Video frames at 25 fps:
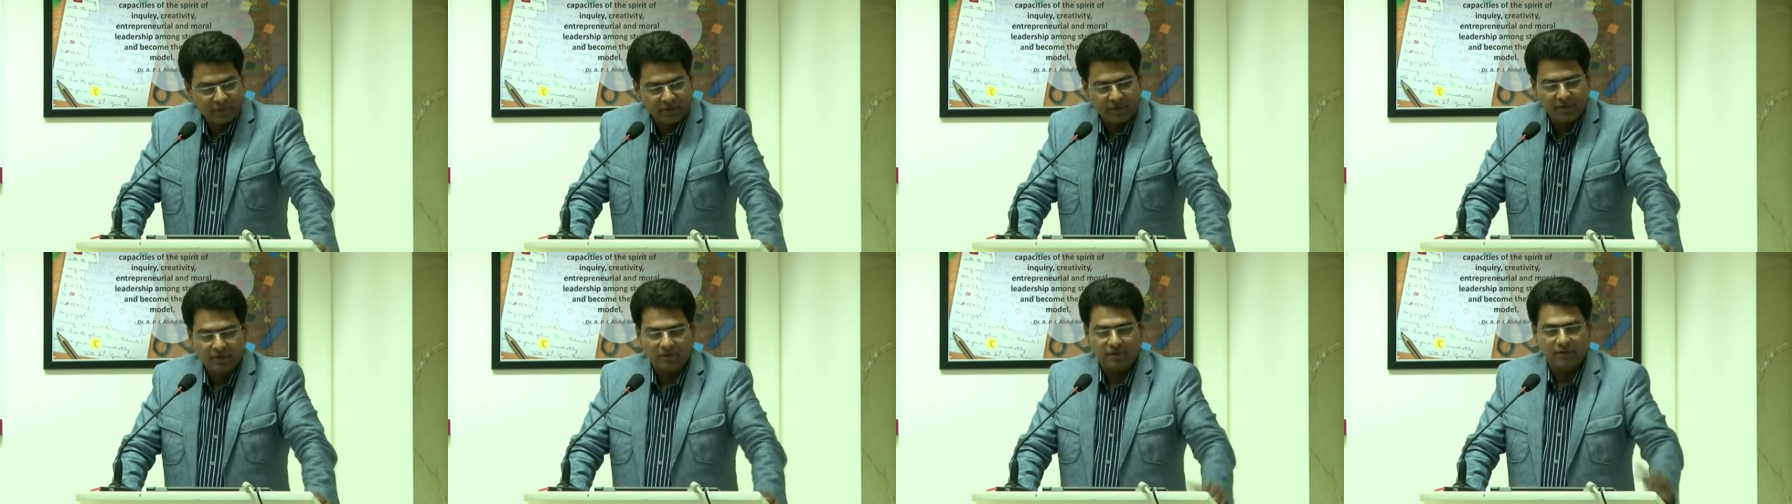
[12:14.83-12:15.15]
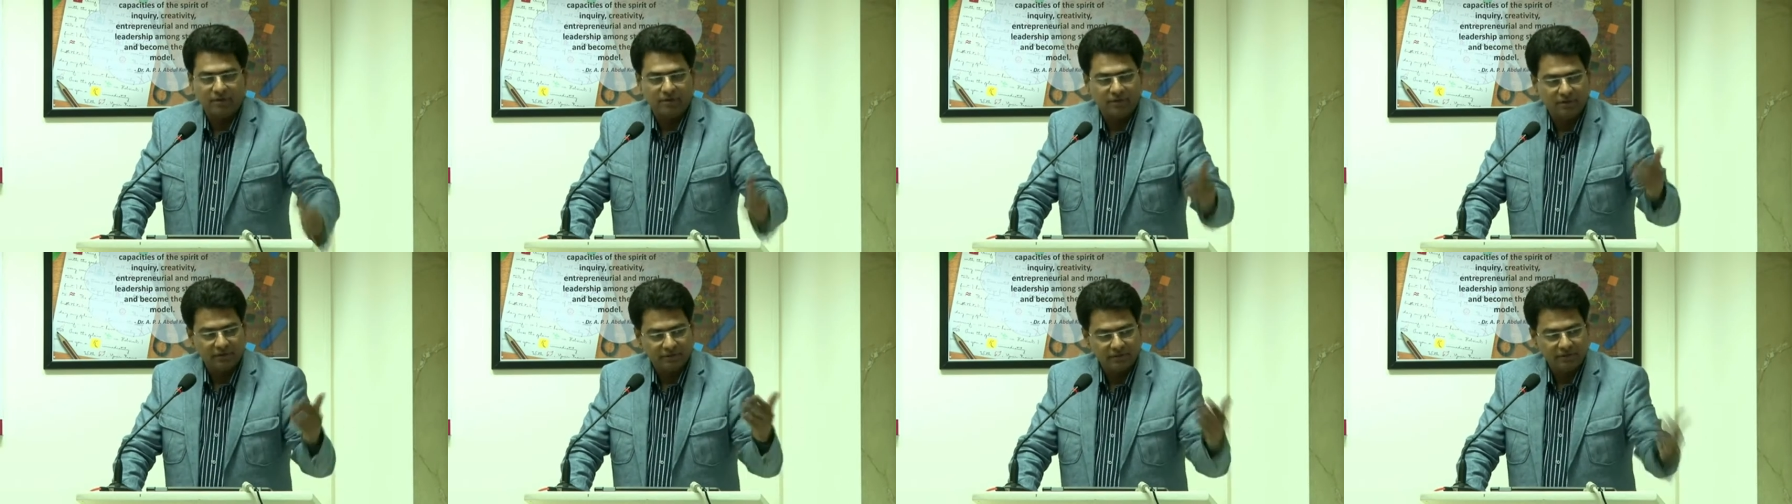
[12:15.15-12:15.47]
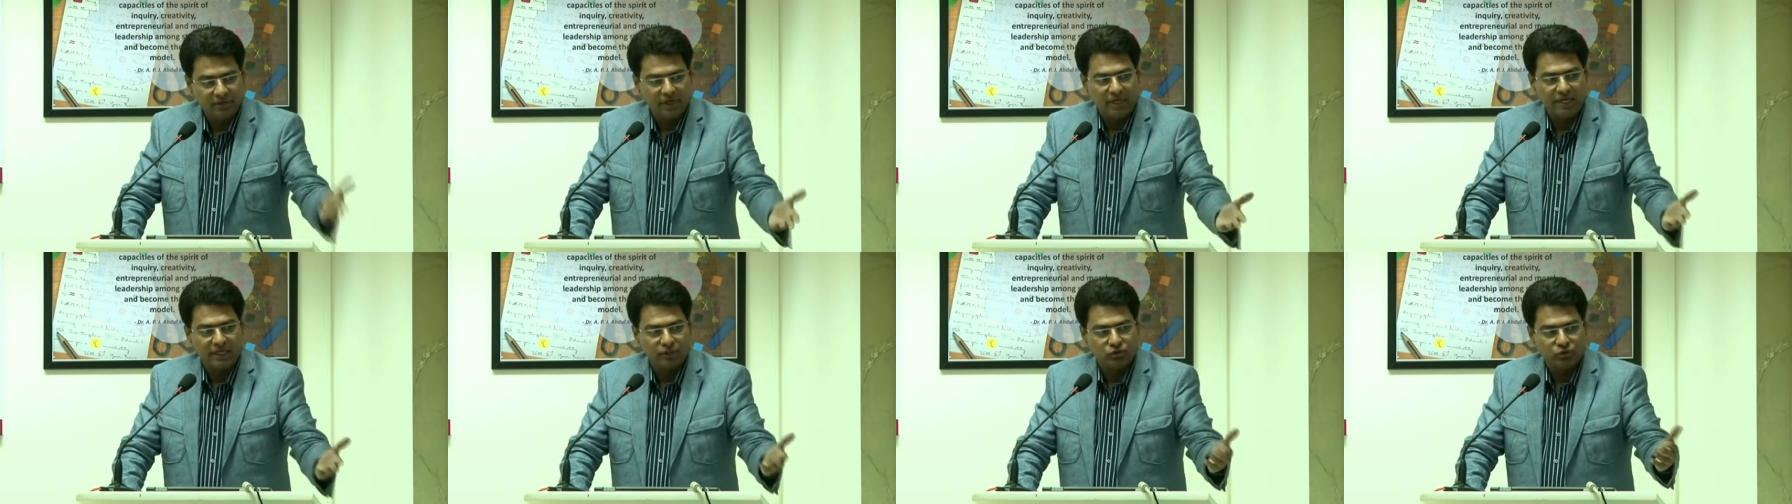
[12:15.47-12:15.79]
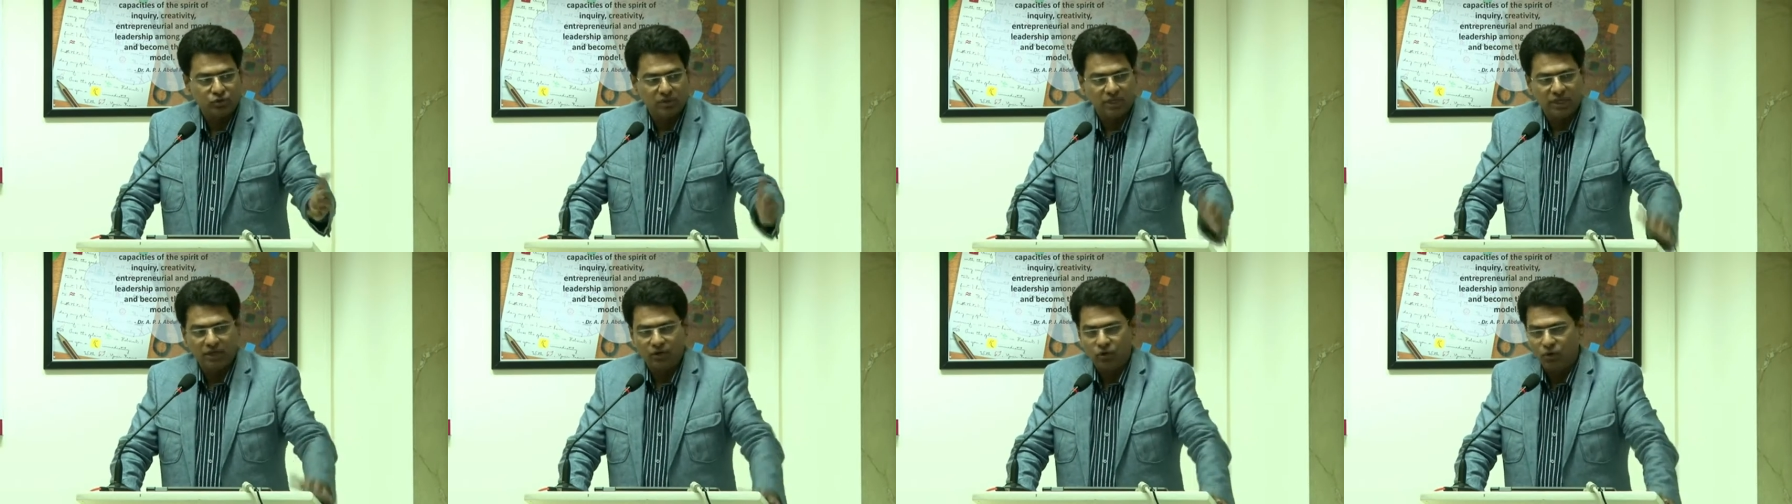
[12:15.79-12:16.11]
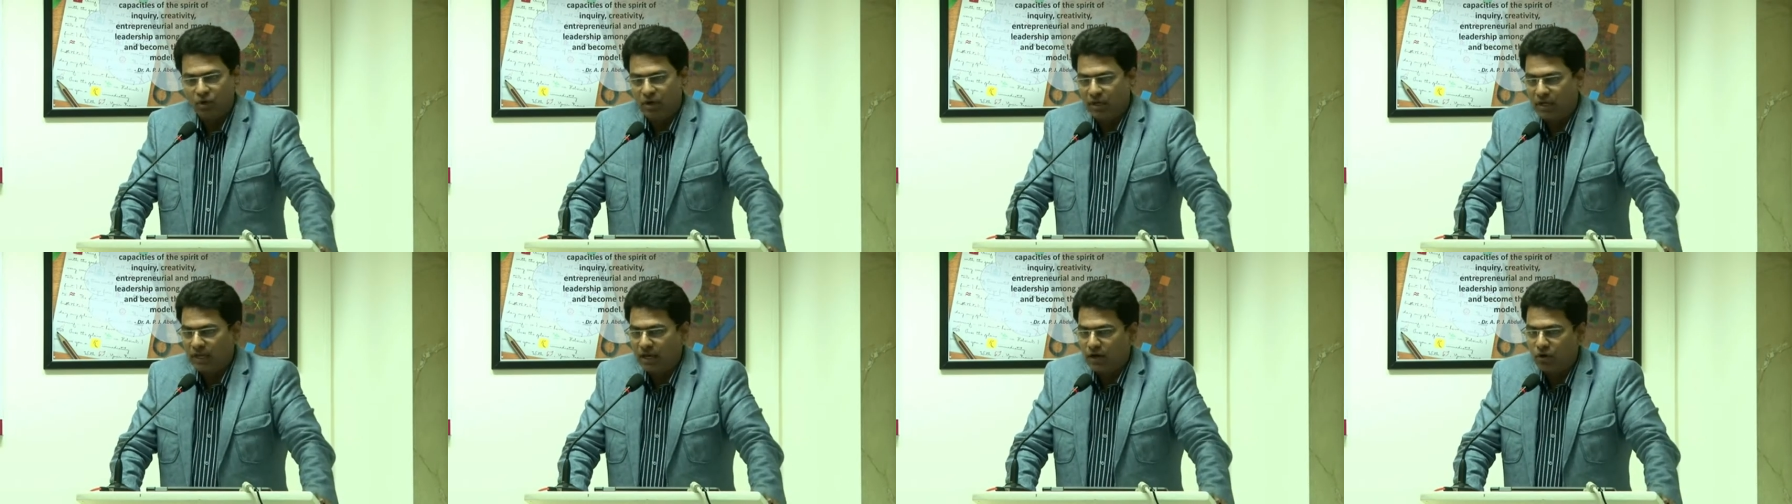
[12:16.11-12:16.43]
uh, Ayatollah
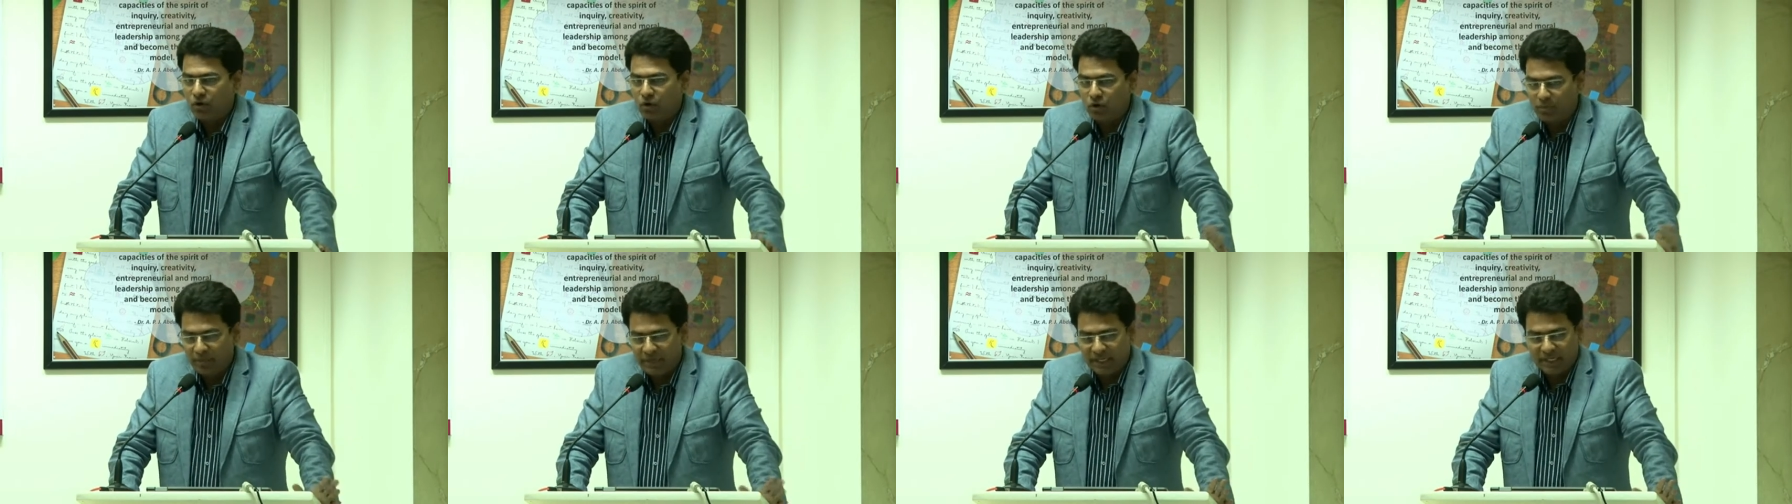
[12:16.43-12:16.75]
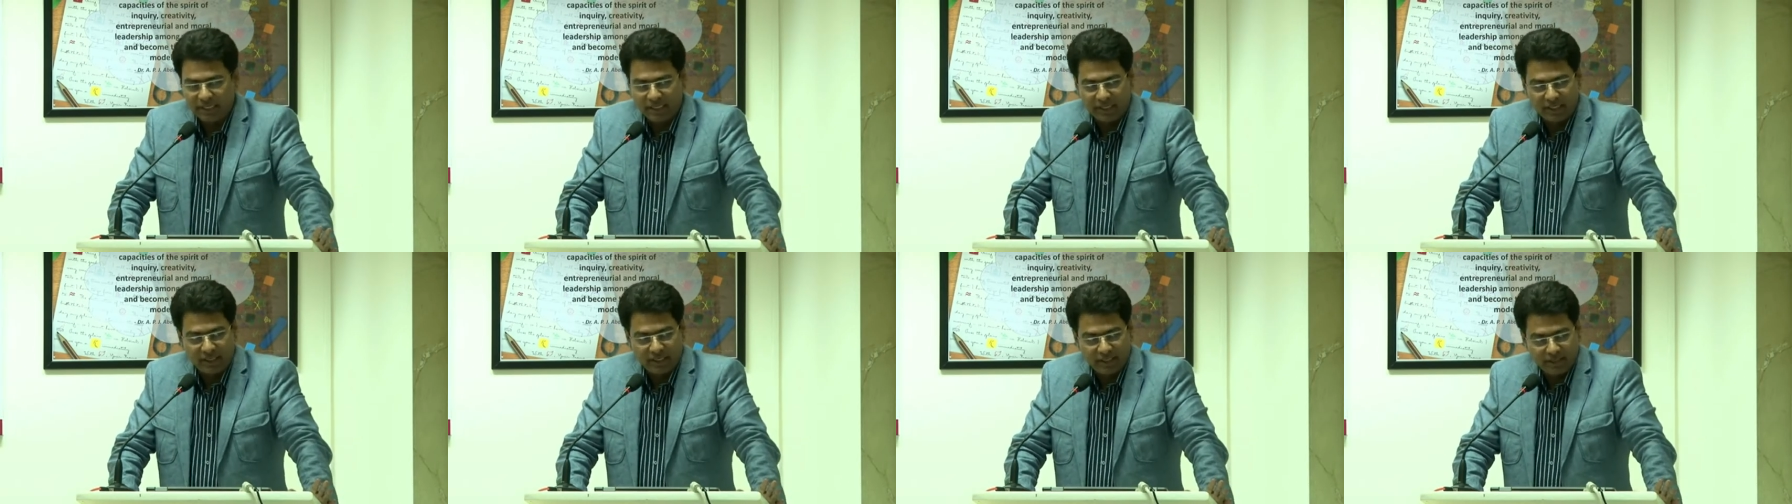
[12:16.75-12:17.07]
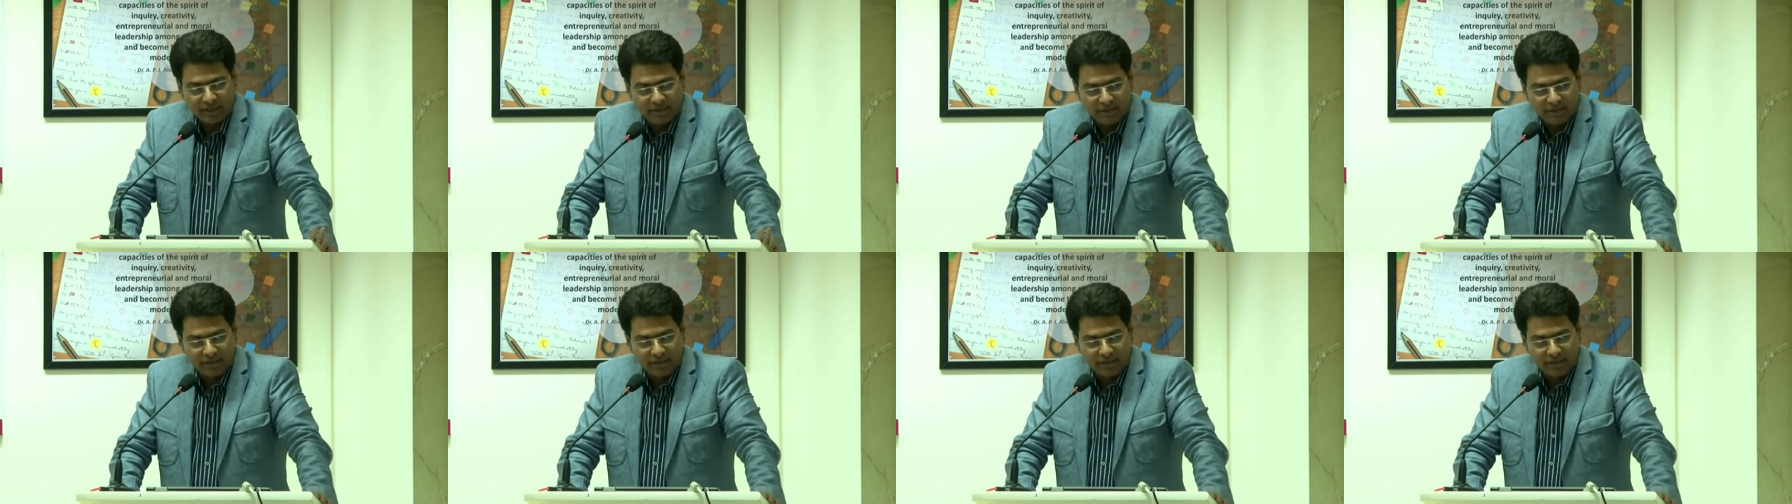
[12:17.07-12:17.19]
Ruhollah Khomeini.